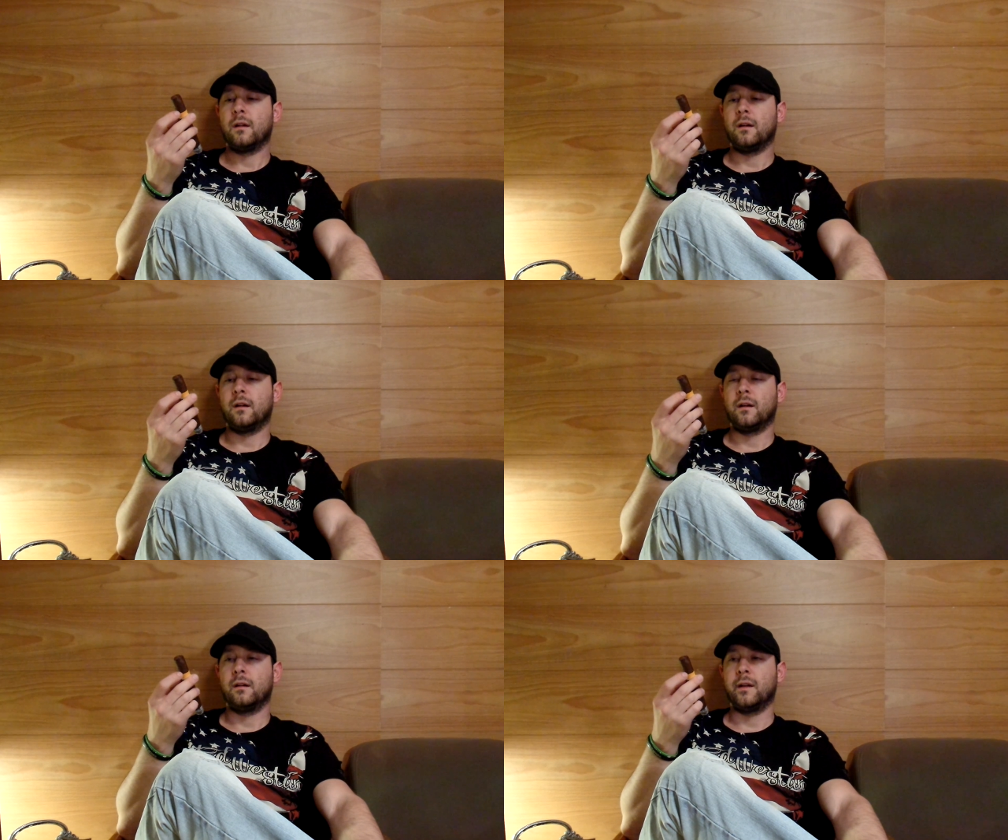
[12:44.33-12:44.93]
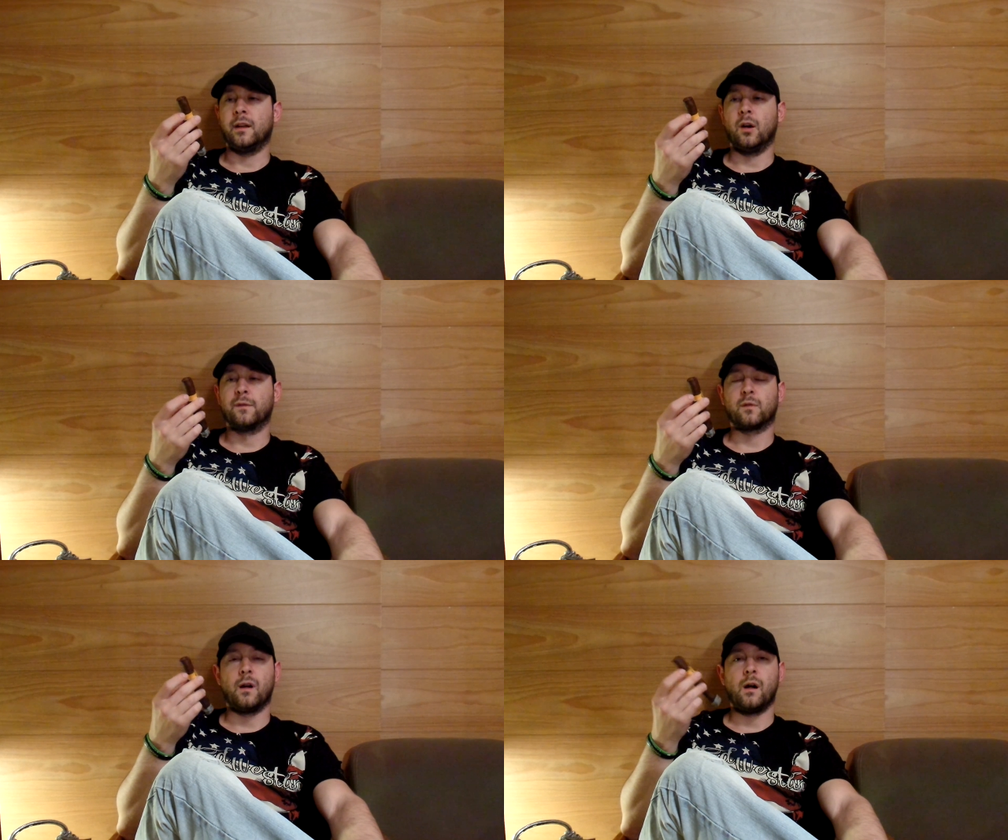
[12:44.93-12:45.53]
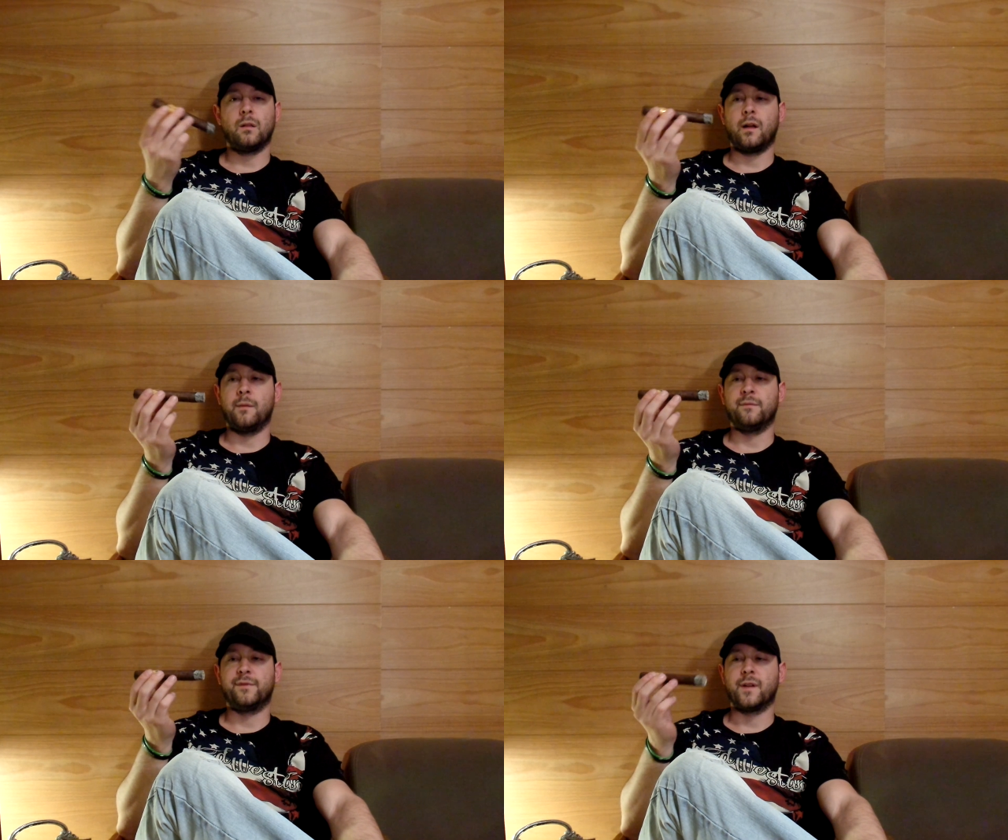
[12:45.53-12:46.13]
and overall,
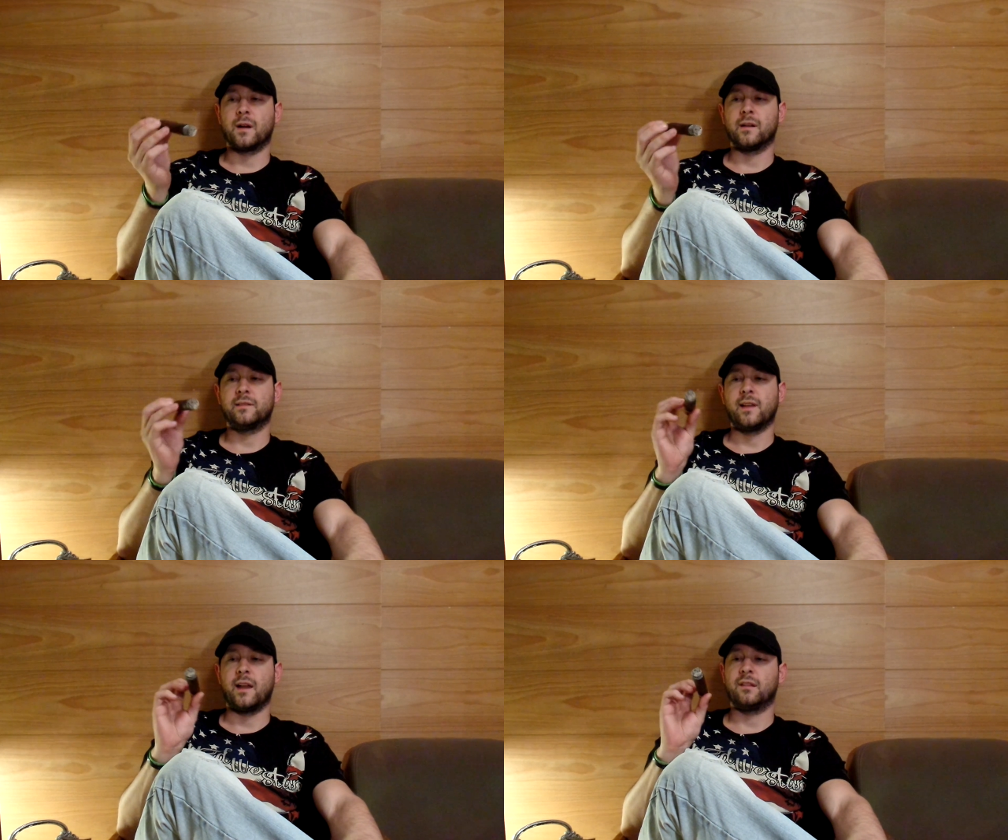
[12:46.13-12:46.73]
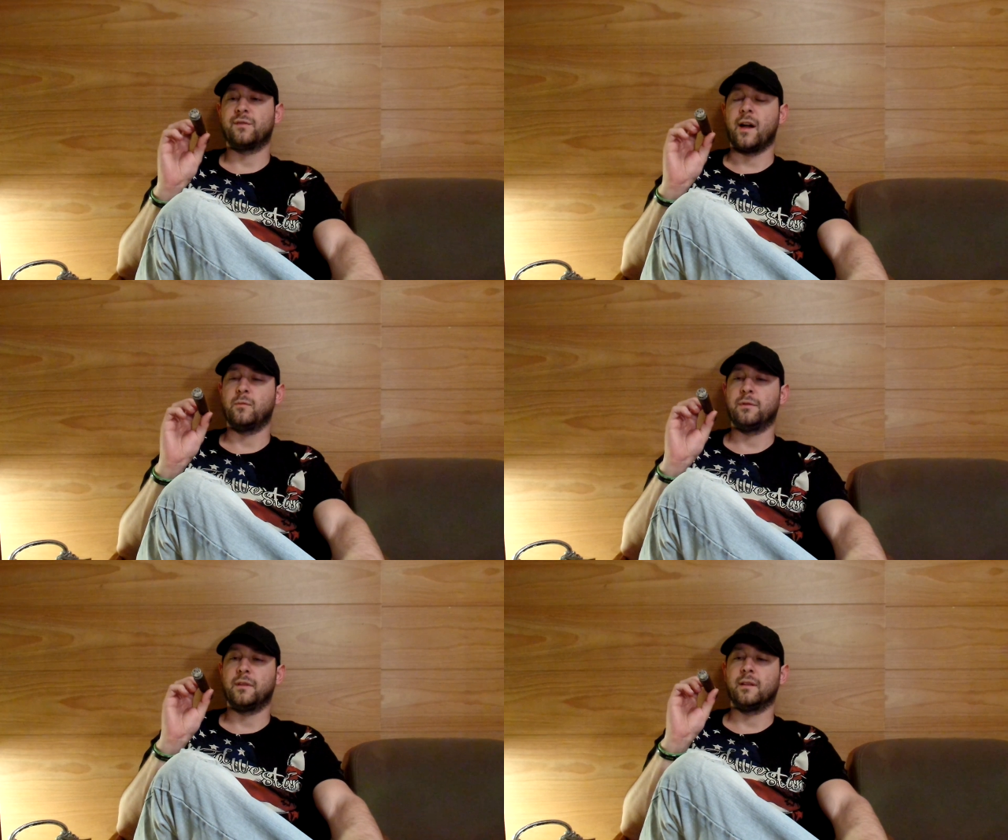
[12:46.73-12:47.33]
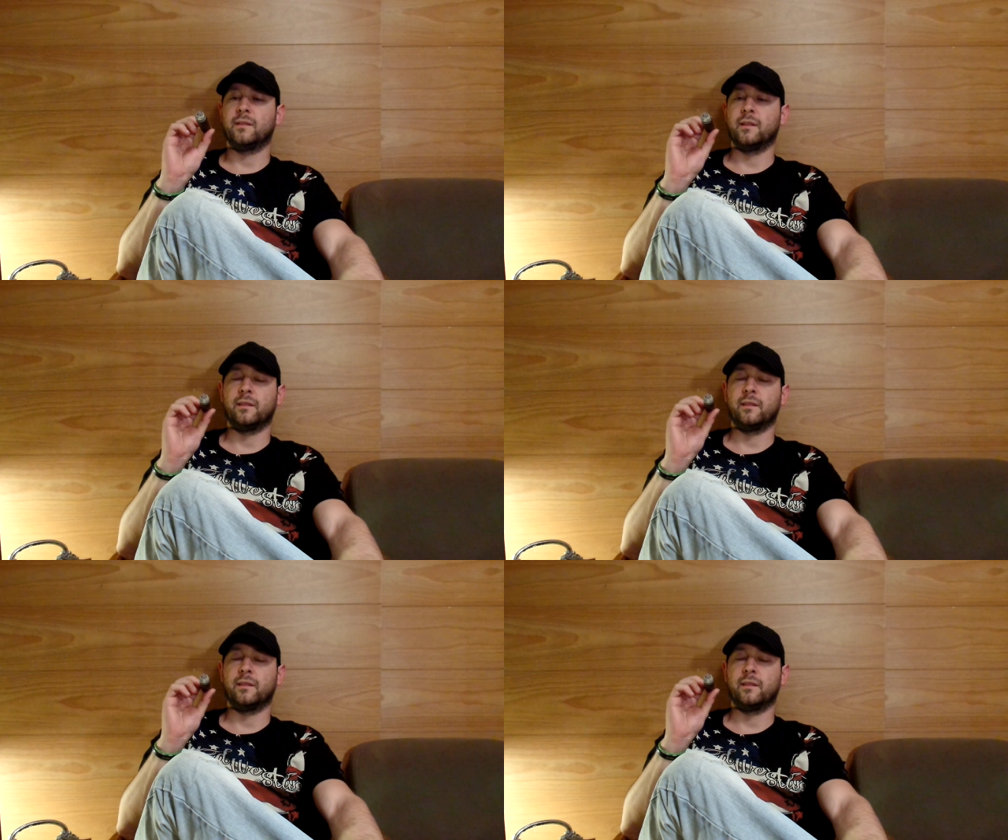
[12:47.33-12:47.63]
I'm very satisfied with this.